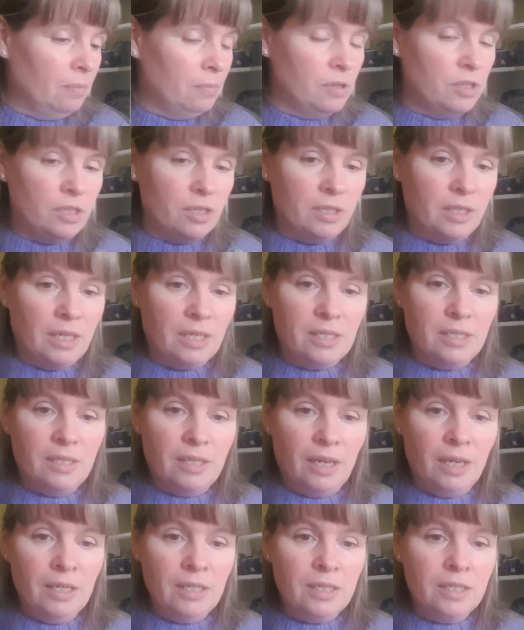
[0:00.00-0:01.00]
So that's
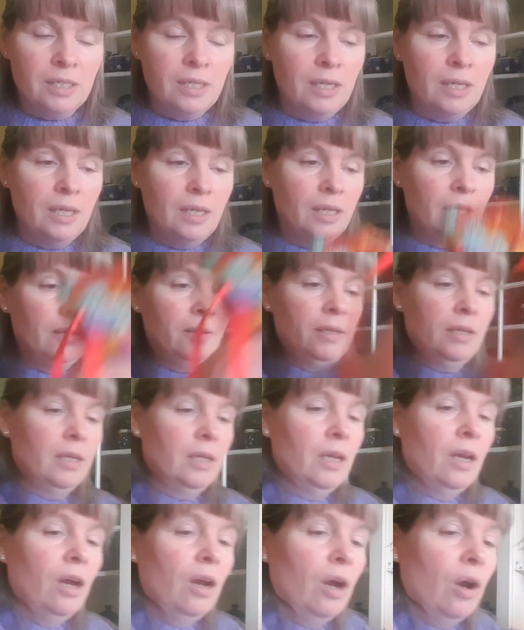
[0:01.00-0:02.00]
that.
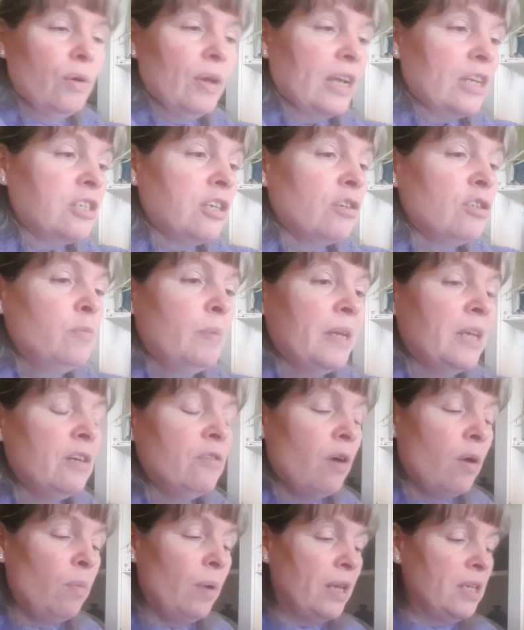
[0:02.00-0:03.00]
Oh yeah, so speaking
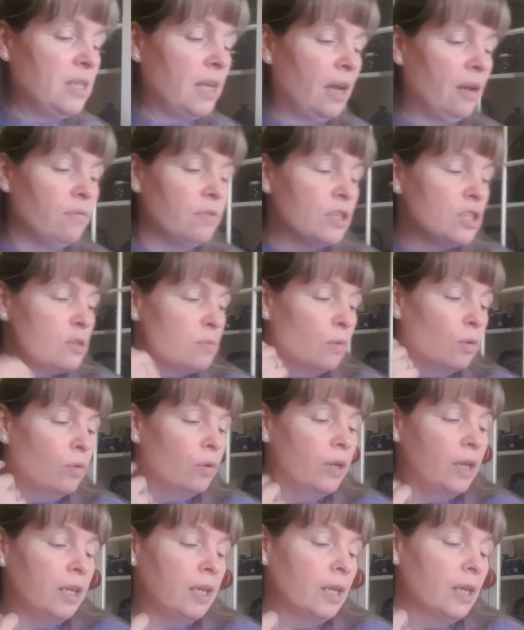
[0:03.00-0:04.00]
of, I went out this
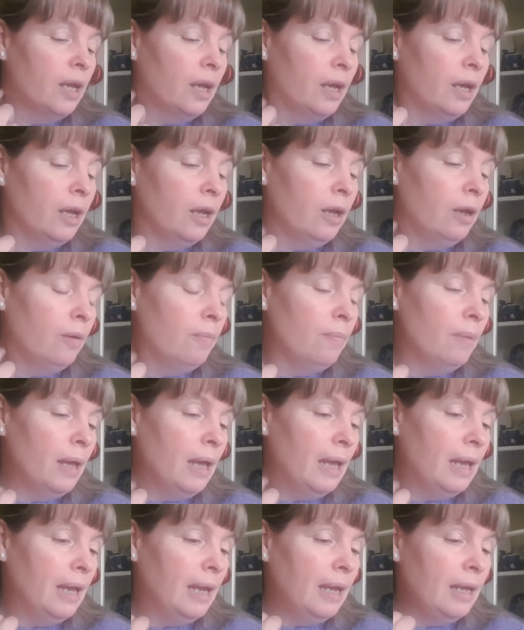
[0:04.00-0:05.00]
morning
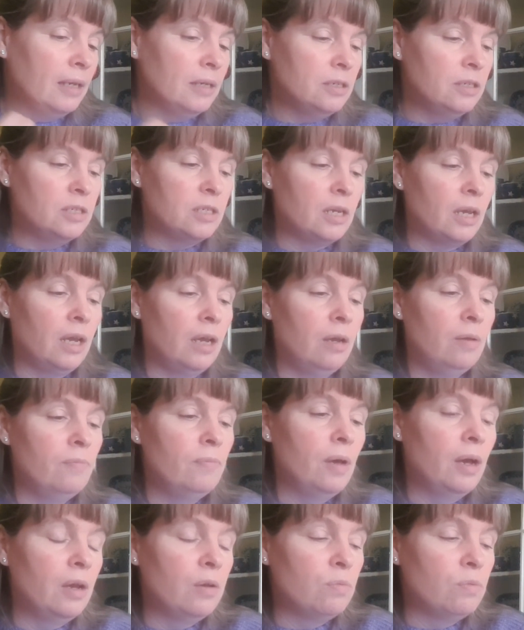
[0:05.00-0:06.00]
and
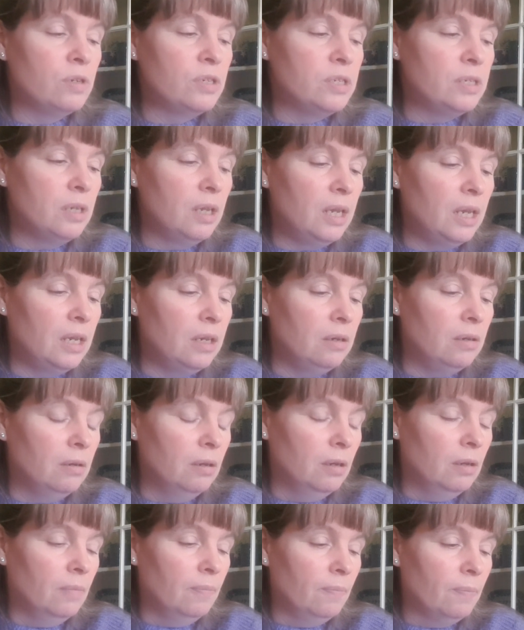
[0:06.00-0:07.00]
I was
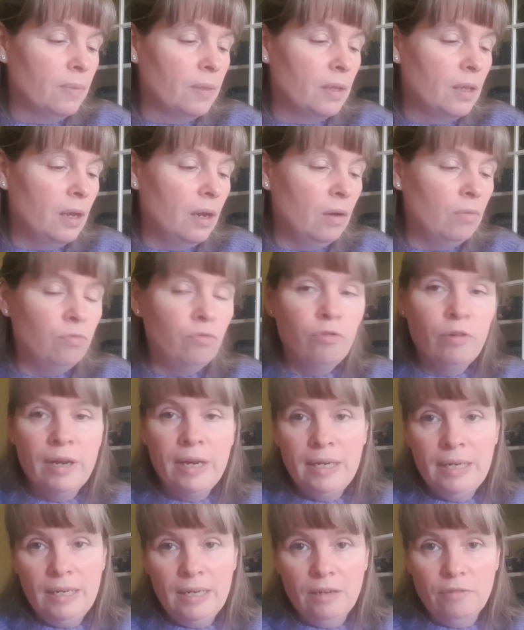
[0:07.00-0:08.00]
in a
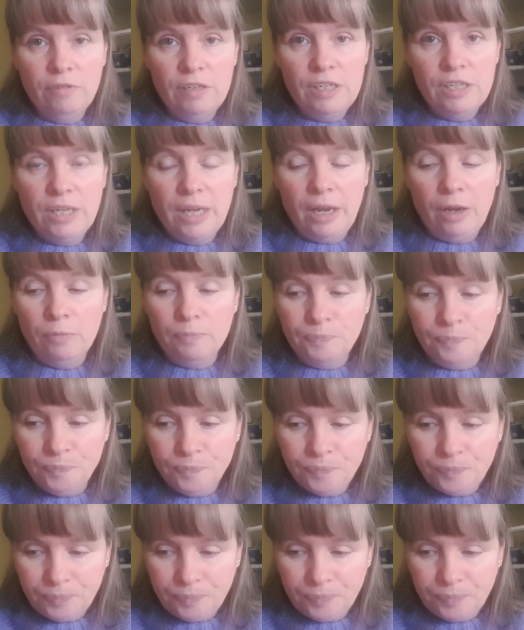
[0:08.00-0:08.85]
really lovely town,